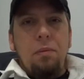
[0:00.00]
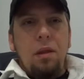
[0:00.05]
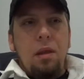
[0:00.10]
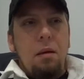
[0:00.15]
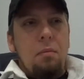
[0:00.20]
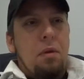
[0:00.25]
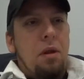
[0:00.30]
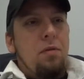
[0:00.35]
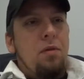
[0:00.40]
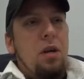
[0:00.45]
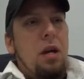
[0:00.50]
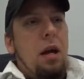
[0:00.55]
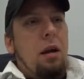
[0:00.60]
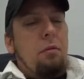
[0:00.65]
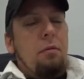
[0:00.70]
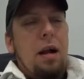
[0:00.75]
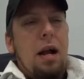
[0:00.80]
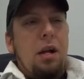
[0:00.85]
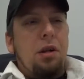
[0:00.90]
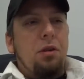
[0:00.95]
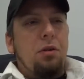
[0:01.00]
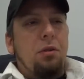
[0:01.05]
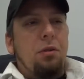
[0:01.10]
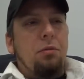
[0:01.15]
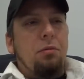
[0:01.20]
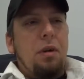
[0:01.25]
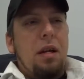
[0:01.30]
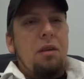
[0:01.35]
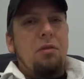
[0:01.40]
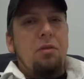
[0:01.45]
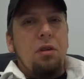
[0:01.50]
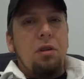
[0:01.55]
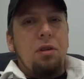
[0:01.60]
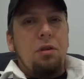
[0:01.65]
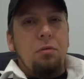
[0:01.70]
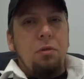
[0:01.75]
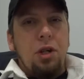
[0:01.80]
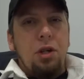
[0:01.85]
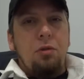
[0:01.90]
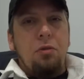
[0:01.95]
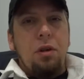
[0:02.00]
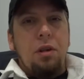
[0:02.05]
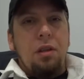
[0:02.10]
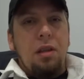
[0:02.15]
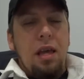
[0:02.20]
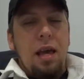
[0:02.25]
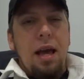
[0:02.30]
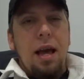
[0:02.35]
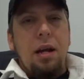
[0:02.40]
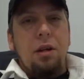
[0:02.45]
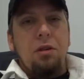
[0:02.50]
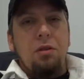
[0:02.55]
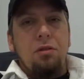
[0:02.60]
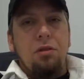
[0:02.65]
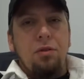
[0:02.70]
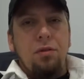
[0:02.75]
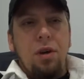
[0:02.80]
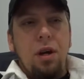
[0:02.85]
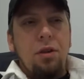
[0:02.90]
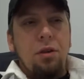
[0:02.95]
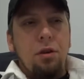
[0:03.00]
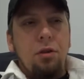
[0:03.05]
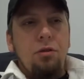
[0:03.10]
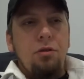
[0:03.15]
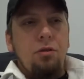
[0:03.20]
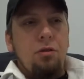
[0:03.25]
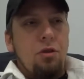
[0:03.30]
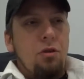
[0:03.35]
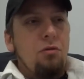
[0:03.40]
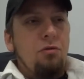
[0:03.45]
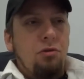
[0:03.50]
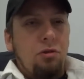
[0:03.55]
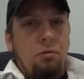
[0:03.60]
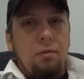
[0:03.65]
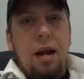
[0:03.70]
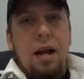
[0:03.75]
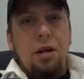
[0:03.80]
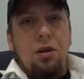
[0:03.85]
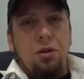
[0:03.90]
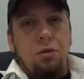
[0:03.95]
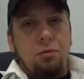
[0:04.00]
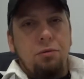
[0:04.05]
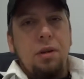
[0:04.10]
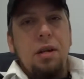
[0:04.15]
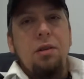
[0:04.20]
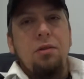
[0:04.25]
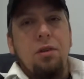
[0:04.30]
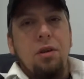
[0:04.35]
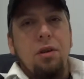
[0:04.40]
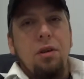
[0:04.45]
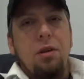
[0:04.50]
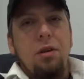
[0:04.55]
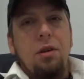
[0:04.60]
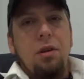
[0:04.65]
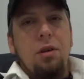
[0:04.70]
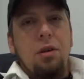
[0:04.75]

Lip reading: I mean, if you got a rational reason to restrict the actions of others, use the rational reason.